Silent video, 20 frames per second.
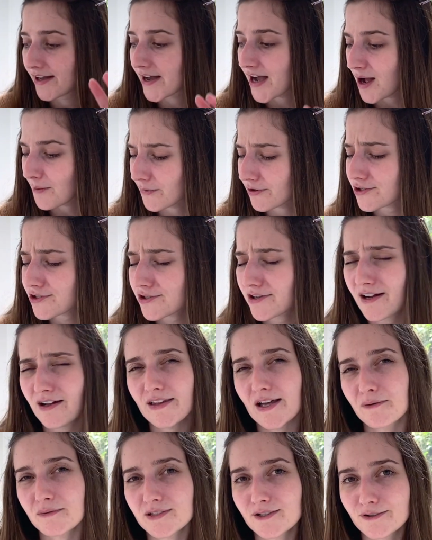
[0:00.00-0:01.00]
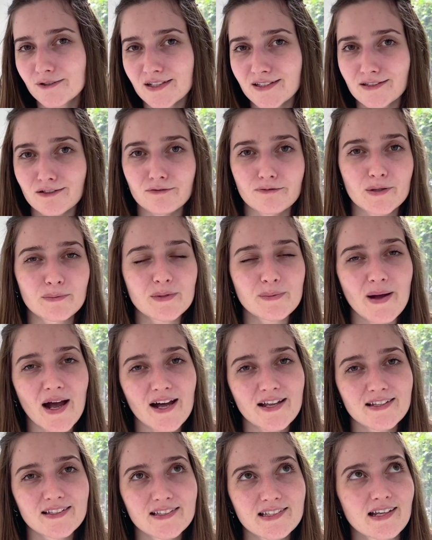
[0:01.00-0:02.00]
I'm not sure how that would look in the ribbed
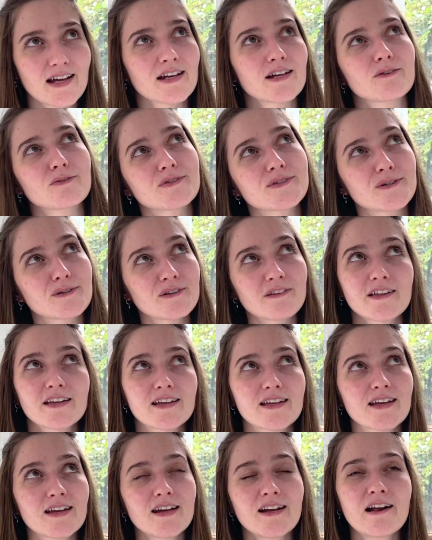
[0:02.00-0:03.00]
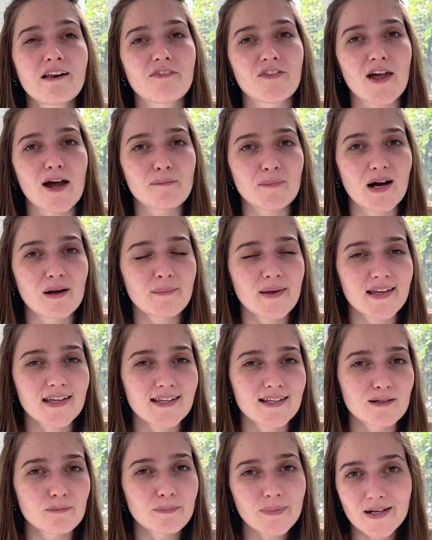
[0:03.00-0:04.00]
pattern, and I also think that might make
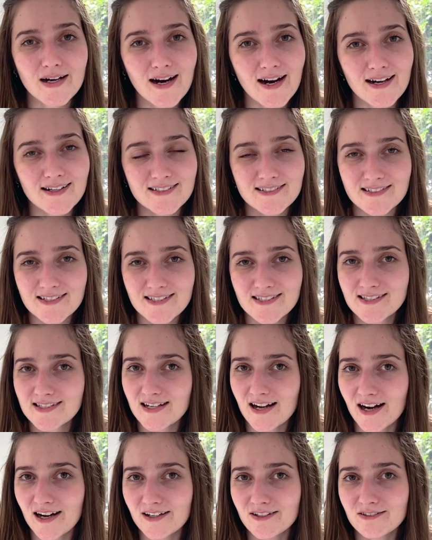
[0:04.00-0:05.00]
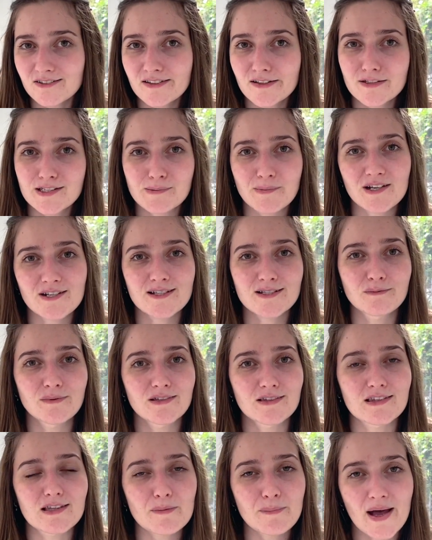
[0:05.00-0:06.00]
it a bit harder to style, especially
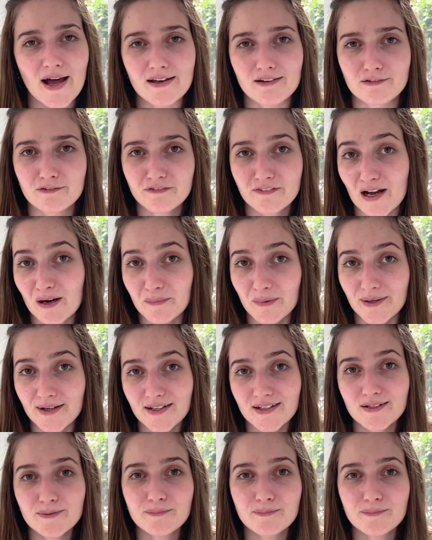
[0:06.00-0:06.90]
with the pattern fabric.